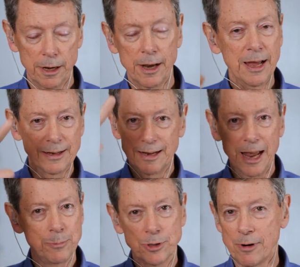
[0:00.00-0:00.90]
not
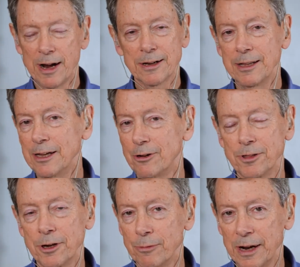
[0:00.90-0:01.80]
abstractly or
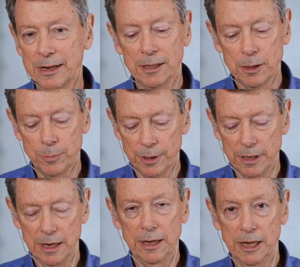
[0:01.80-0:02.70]
theoretically,
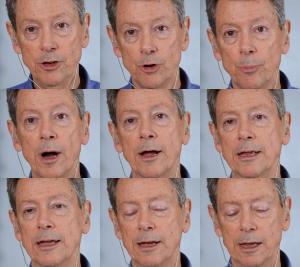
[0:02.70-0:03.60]
but in your
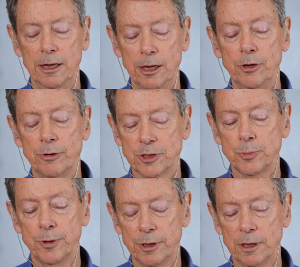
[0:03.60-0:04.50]
body, in your
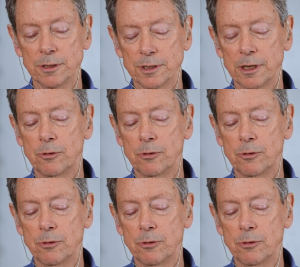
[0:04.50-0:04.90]
experience.